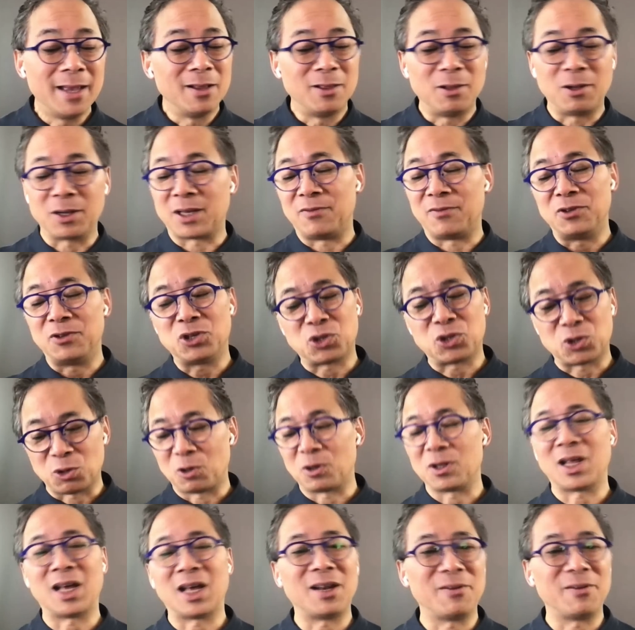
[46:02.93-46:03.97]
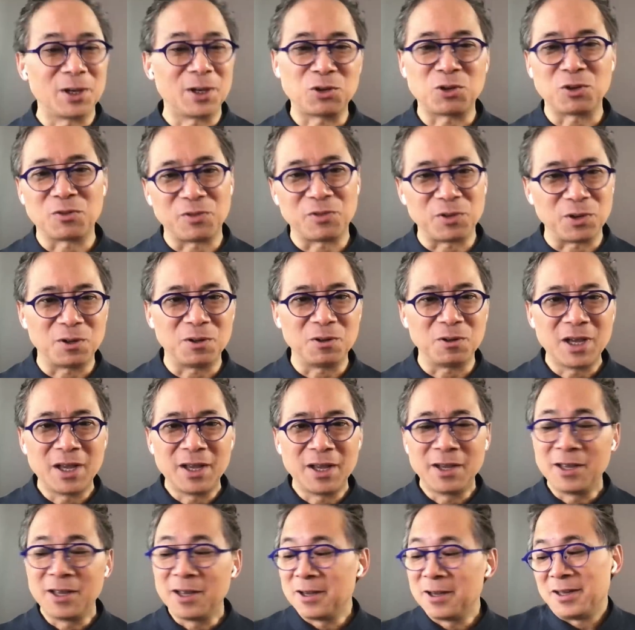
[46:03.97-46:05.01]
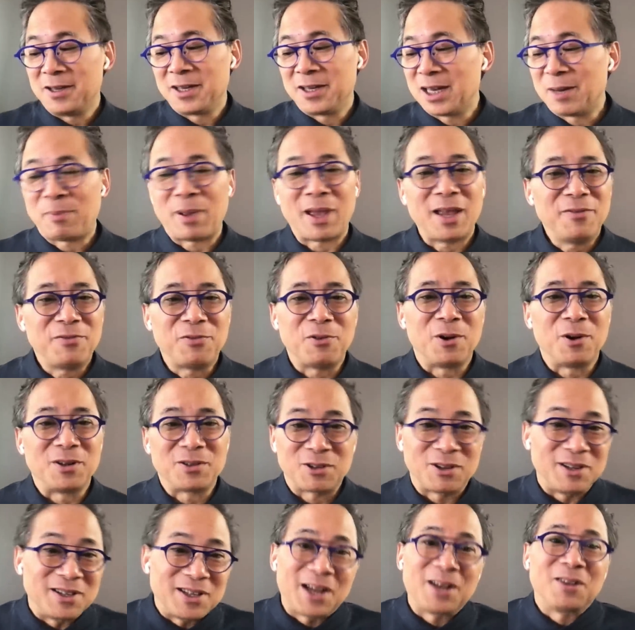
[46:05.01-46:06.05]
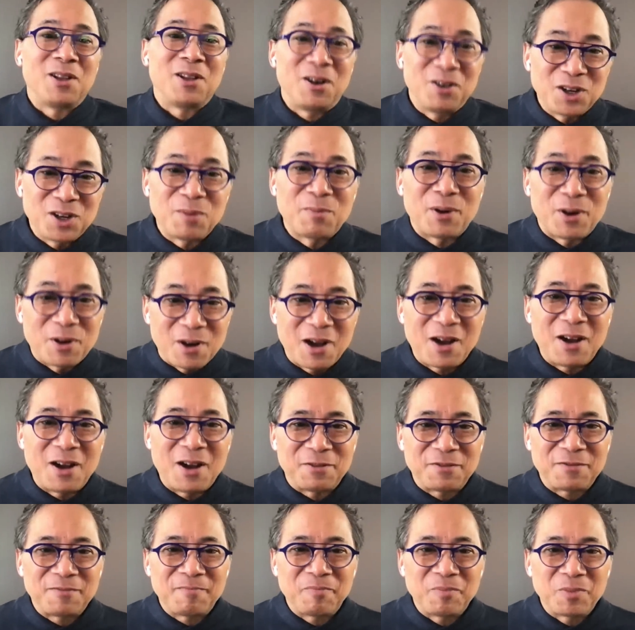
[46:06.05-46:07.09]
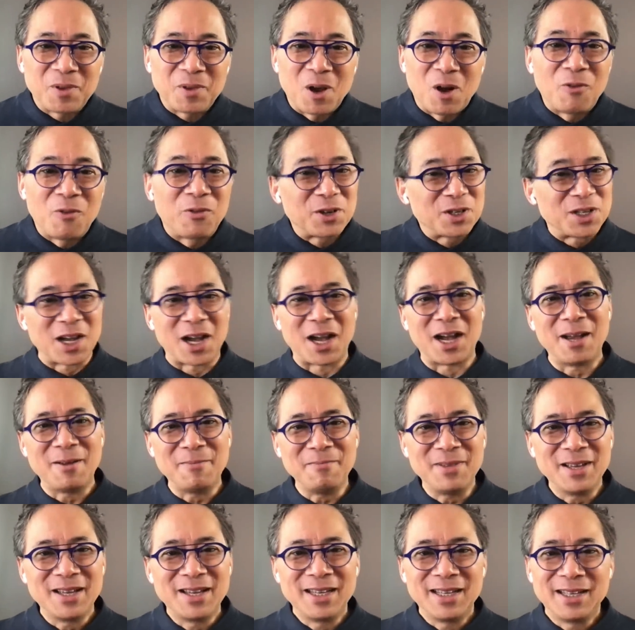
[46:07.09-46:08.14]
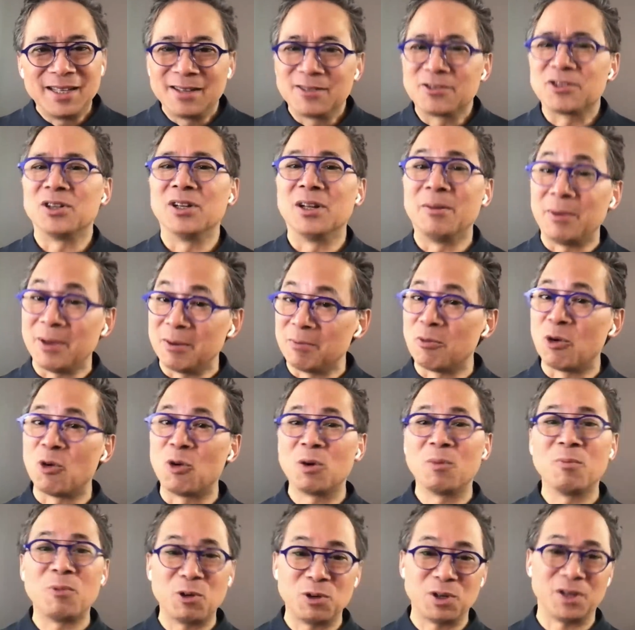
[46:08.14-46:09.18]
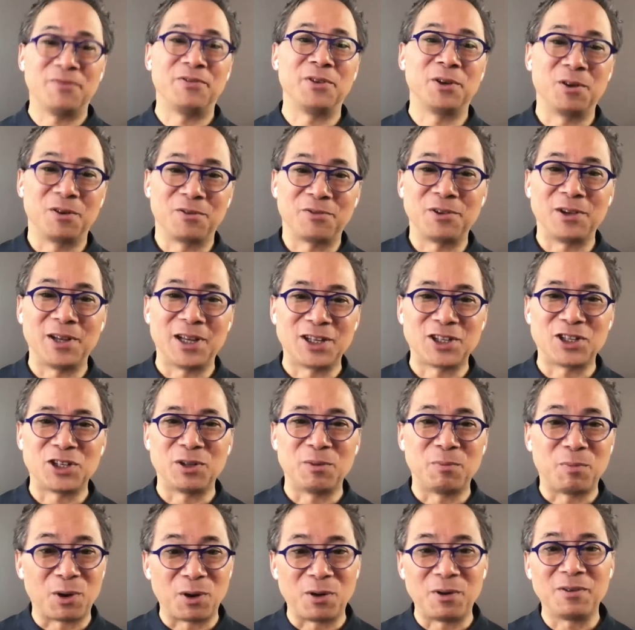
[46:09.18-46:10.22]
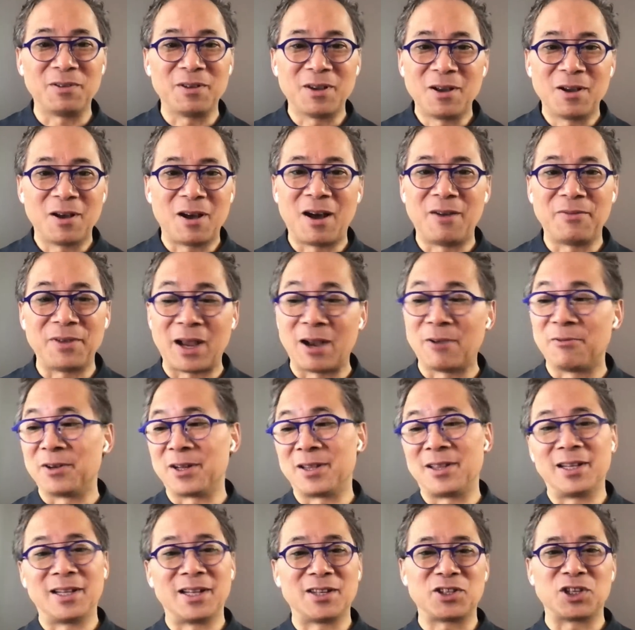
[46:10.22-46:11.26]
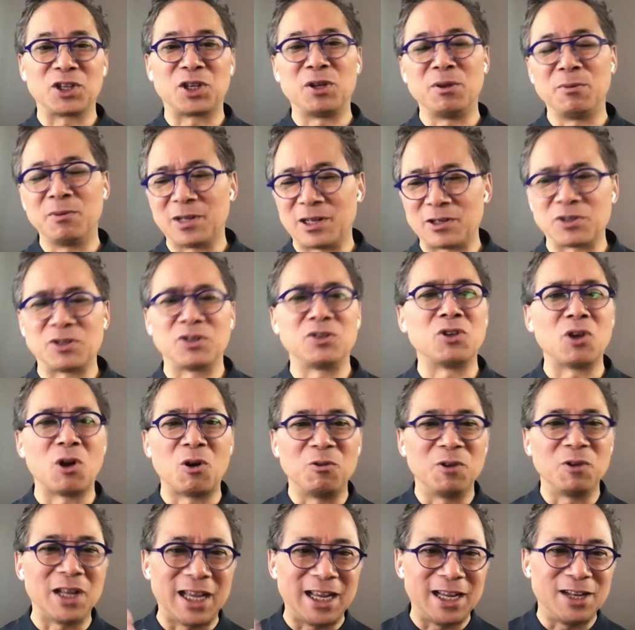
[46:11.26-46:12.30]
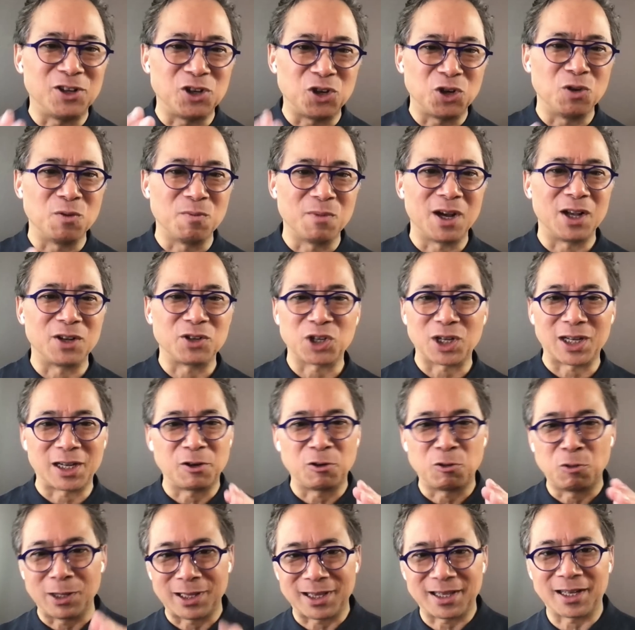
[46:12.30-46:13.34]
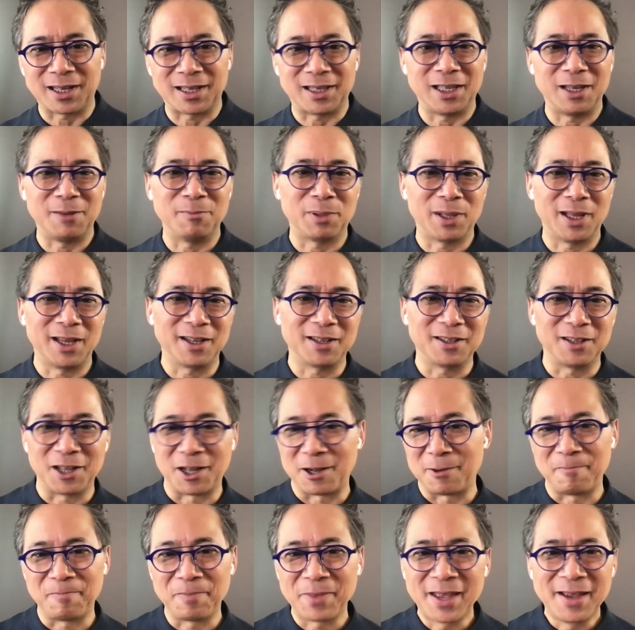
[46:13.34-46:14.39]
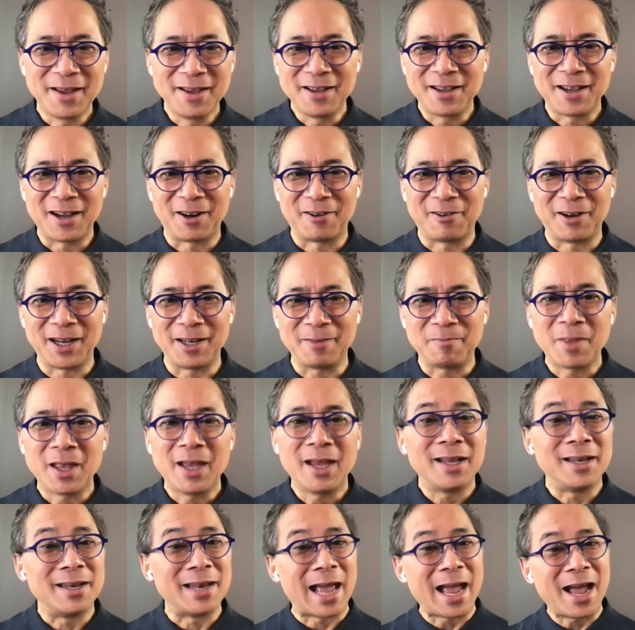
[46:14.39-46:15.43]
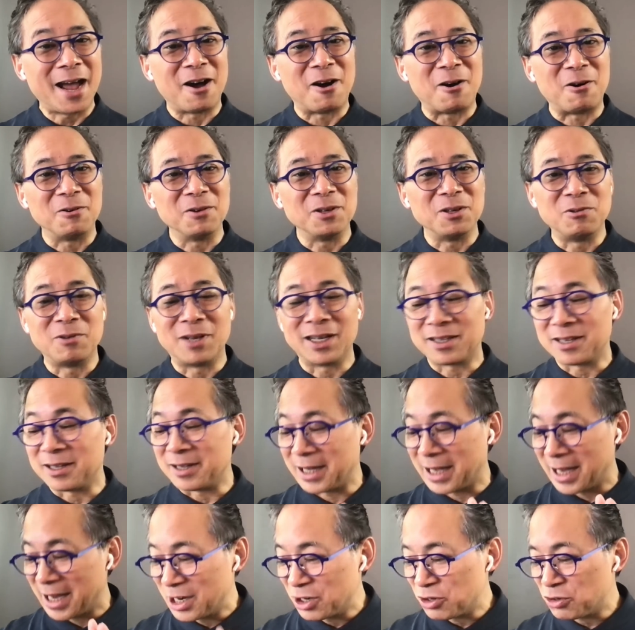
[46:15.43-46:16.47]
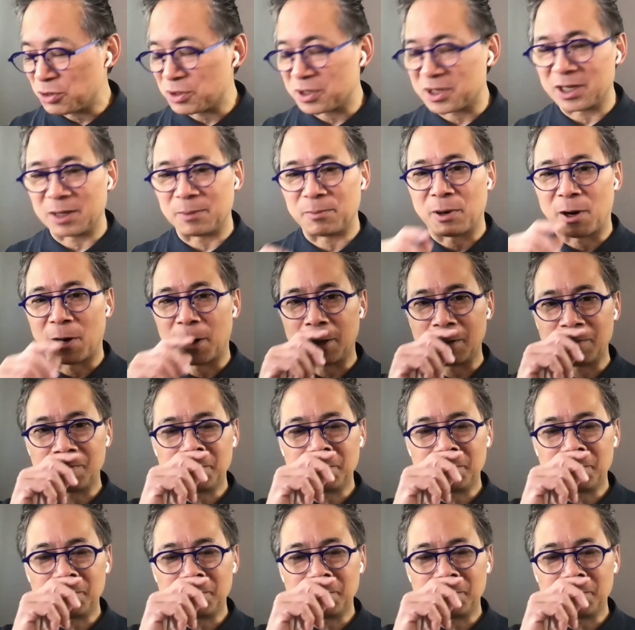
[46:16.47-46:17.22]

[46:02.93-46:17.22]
Look, if you store a lot of extra fuel, you're going to pay for it. It's going to take longer to burn off. Over time, it's going to be more and more difficult for you actually to burn off everything that's accumulated. Don't eat too much. Quit the clean plate club. All right. Now you get to the interesting part,